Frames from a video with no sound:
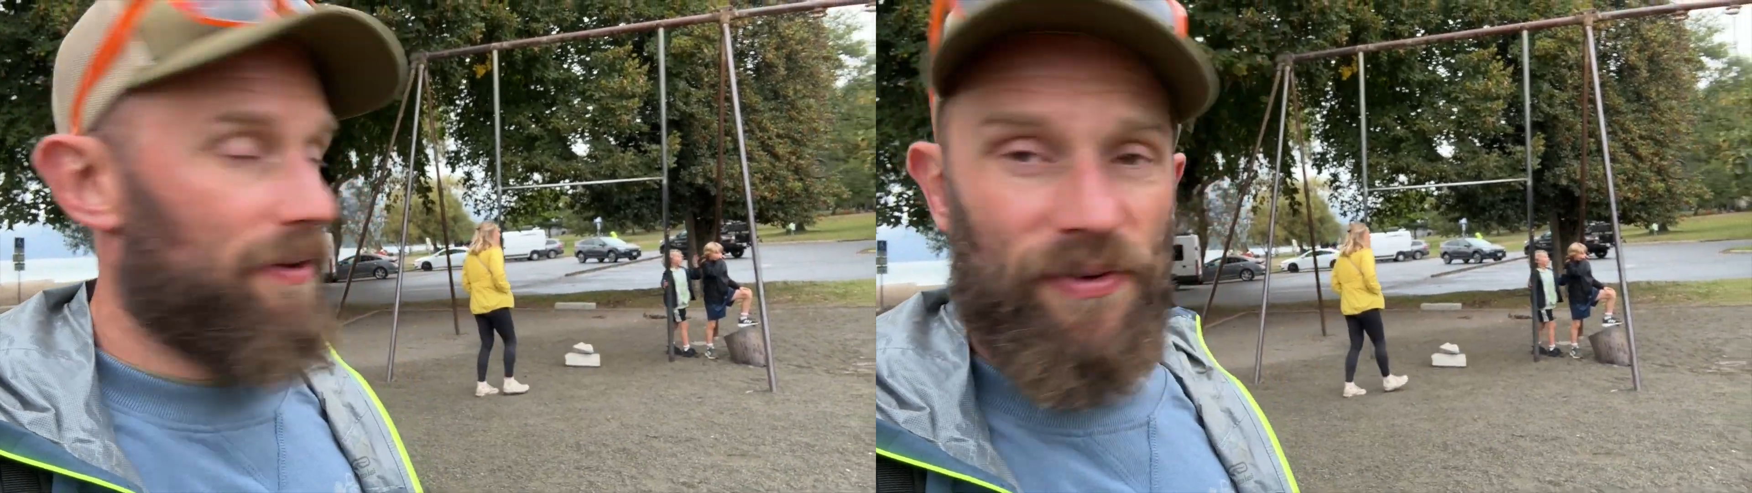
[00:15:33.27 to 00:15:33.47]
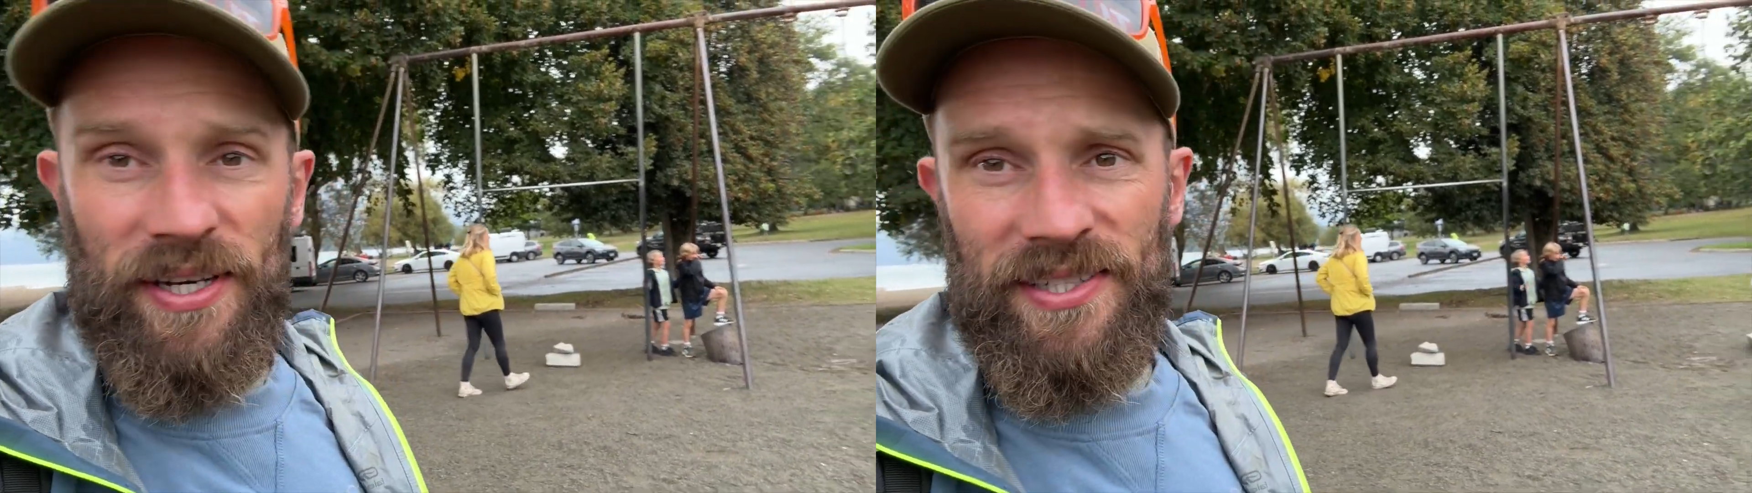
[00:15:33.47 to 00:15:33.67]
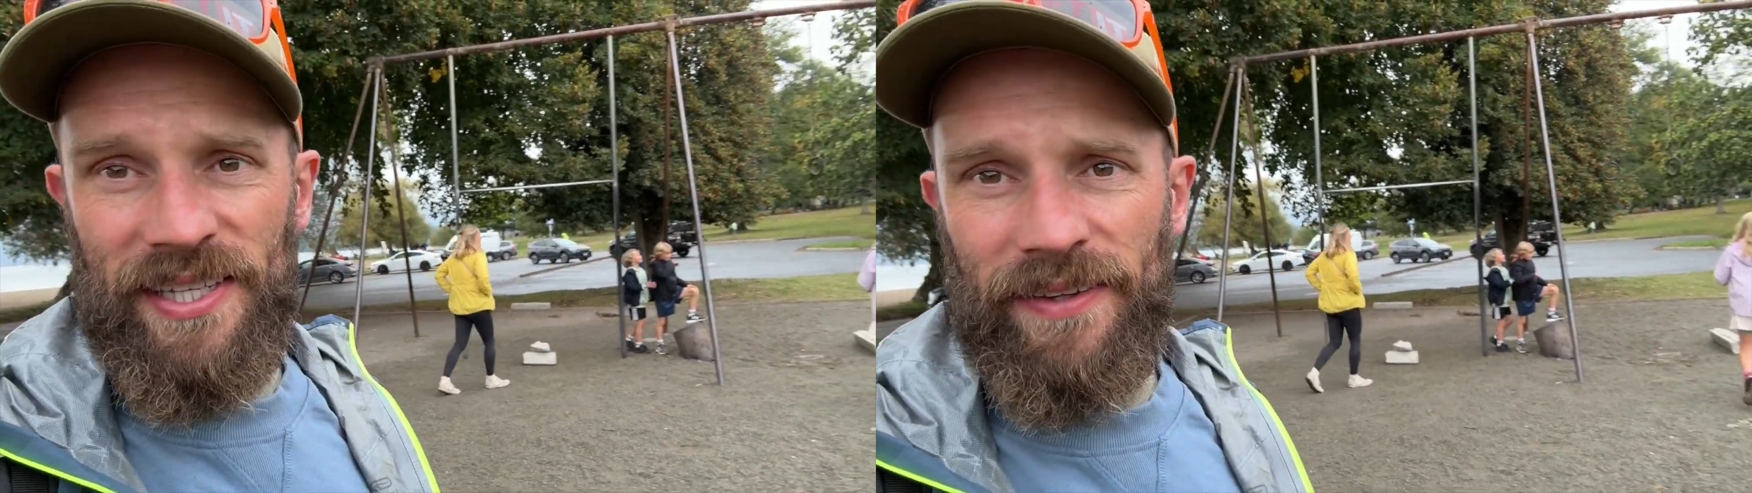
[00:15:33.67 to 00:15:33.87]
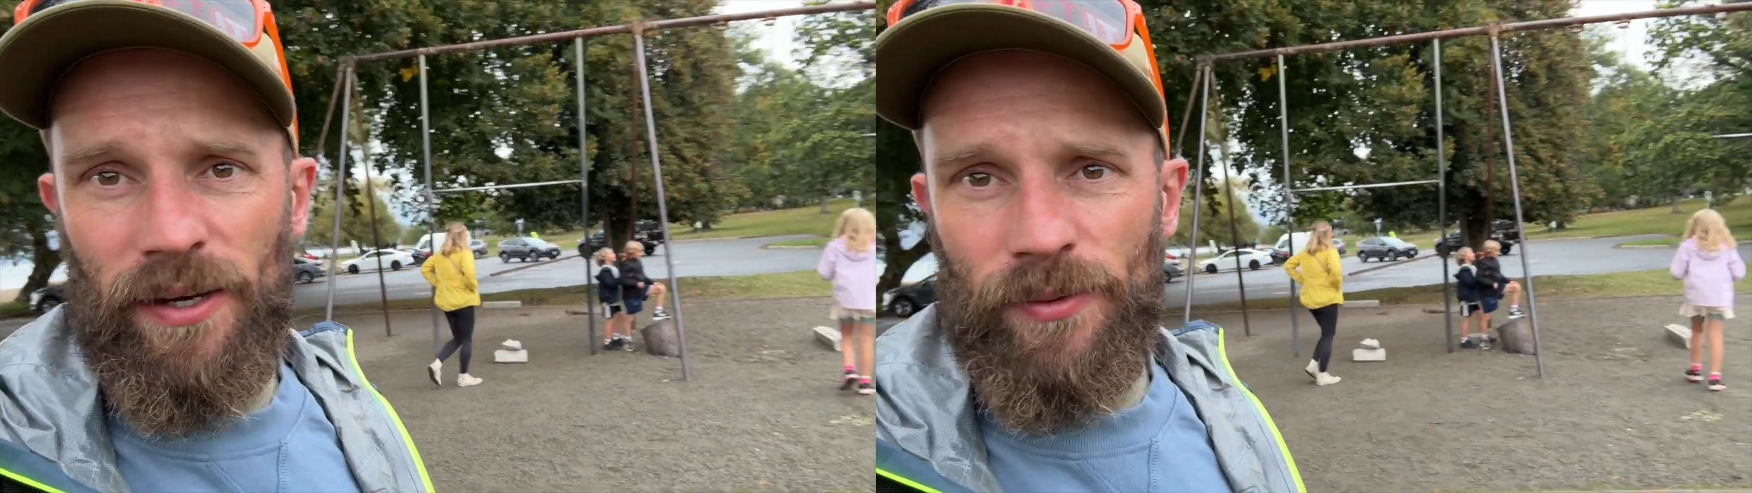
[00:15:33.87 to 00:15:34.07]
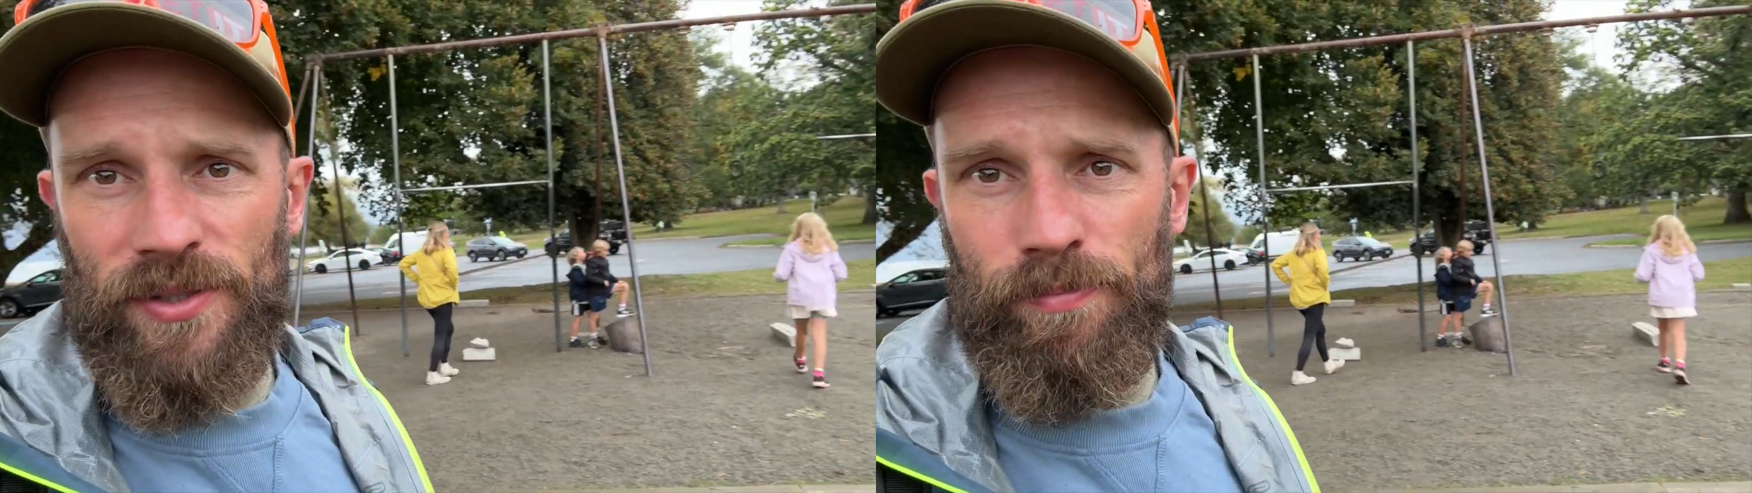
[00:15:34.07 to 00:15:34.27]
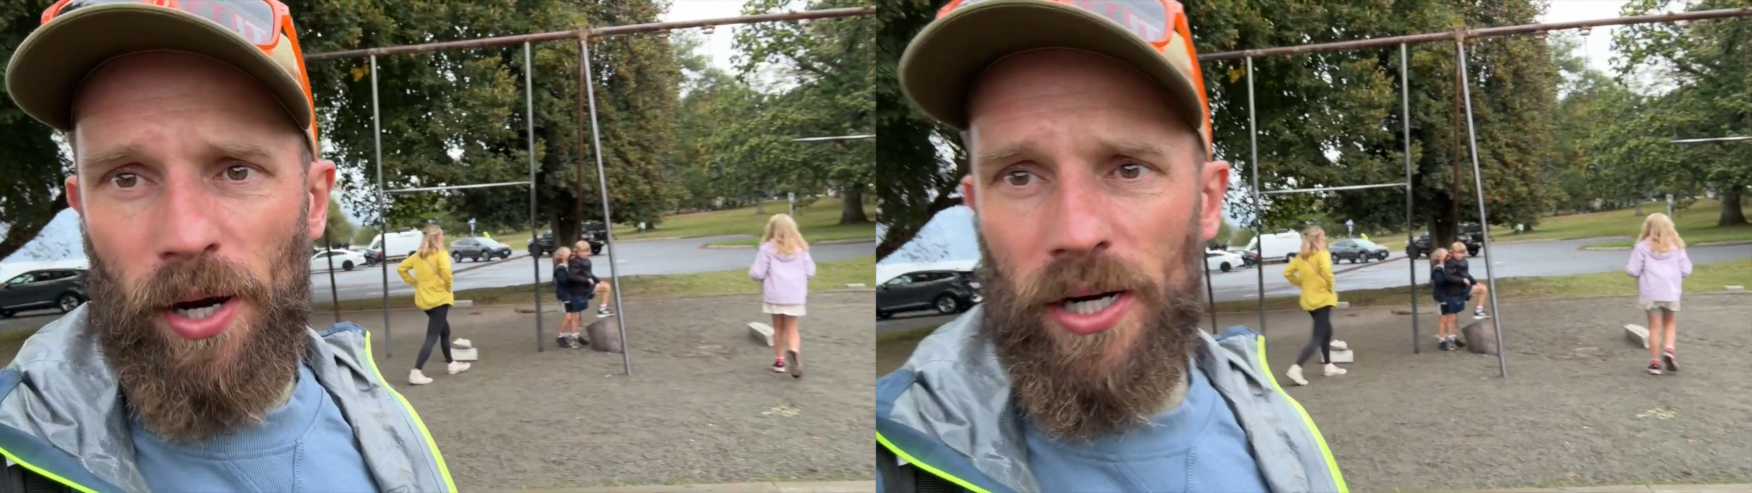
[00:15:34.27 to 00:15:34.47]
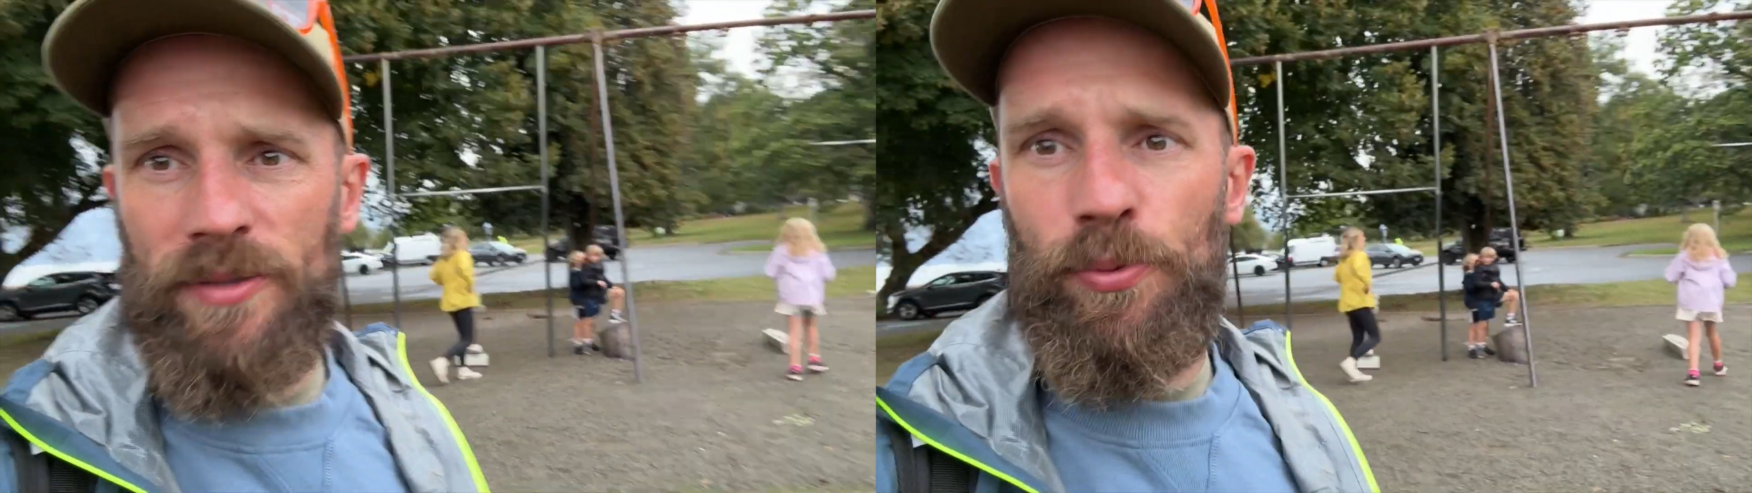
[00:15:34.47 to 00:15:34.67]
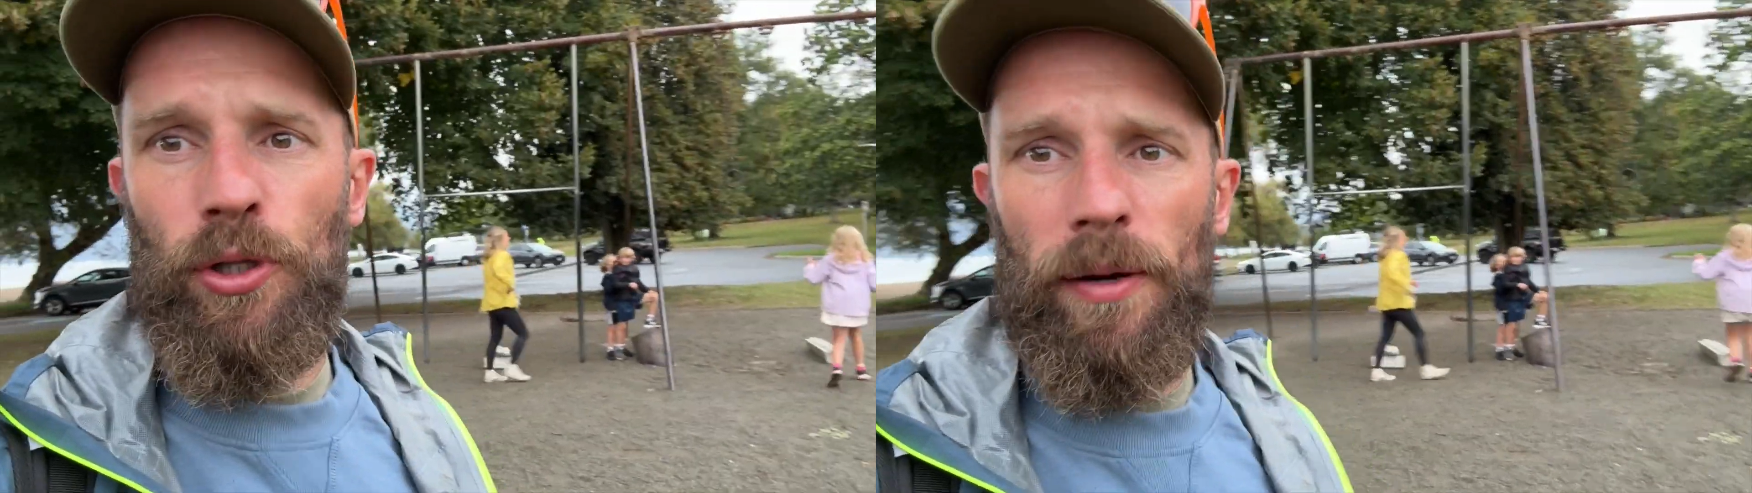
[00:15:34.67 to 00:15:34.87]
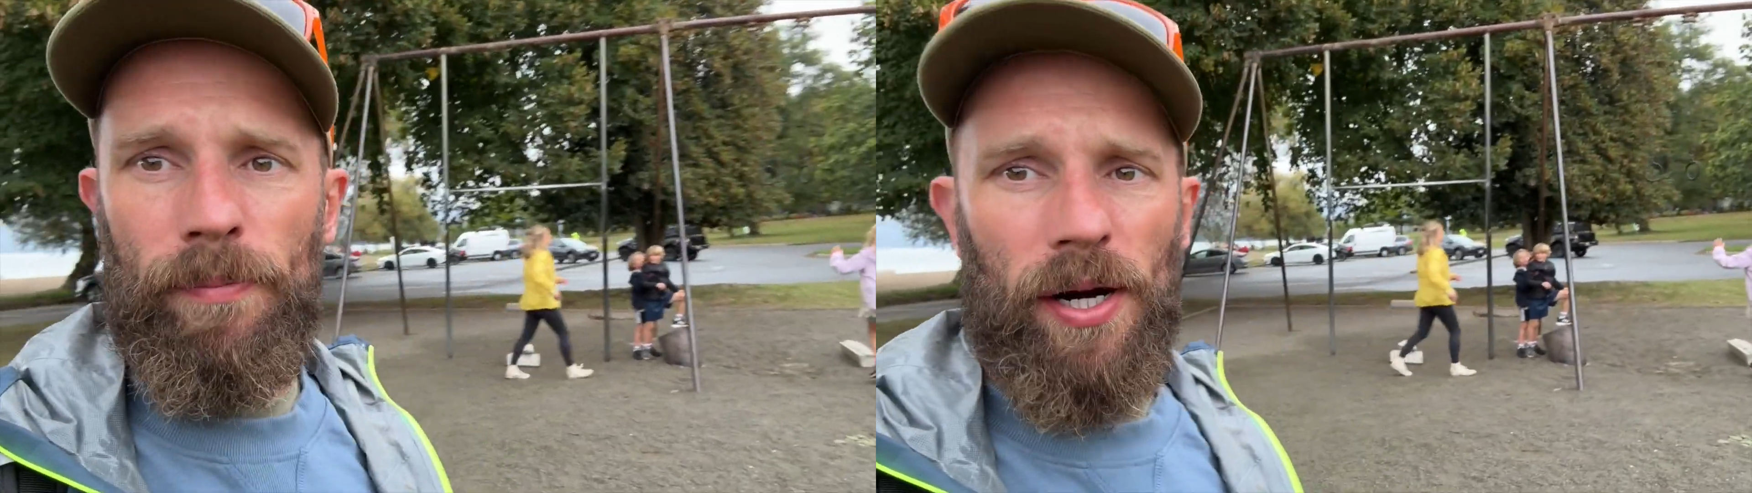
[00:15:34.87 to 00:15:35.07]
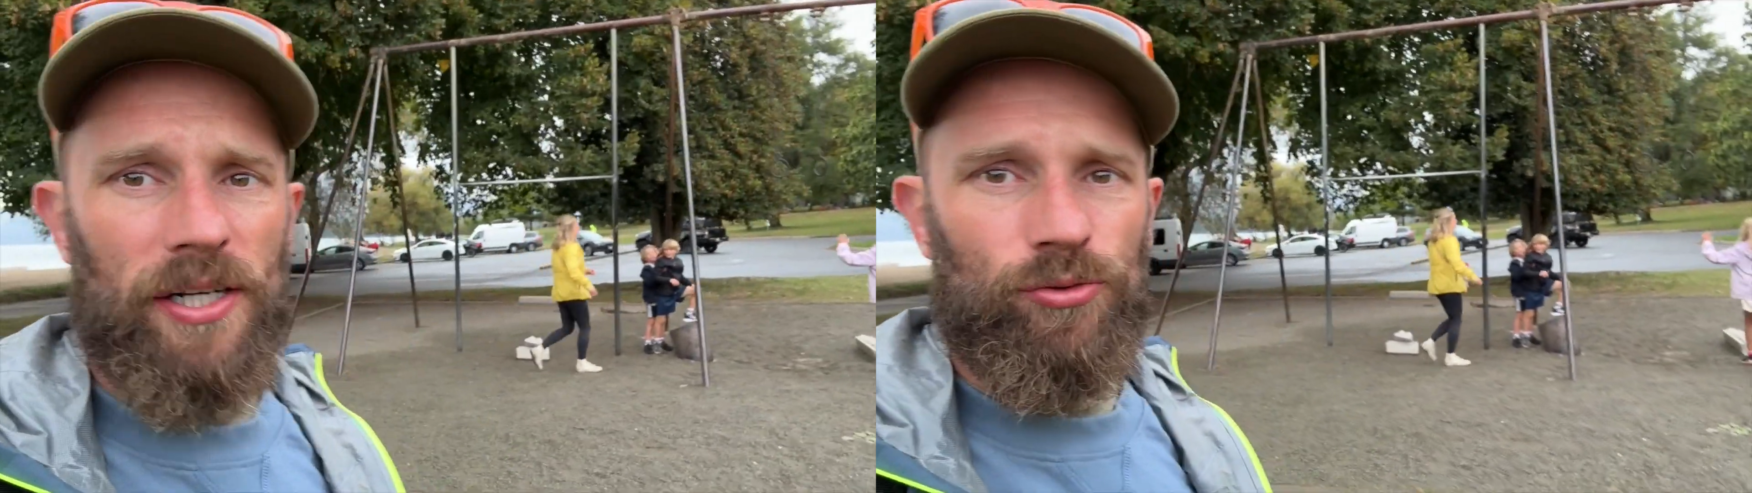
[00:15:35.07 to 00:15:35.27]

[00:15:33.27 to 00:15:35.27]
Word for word: fitness setups, bars, pull-up bars,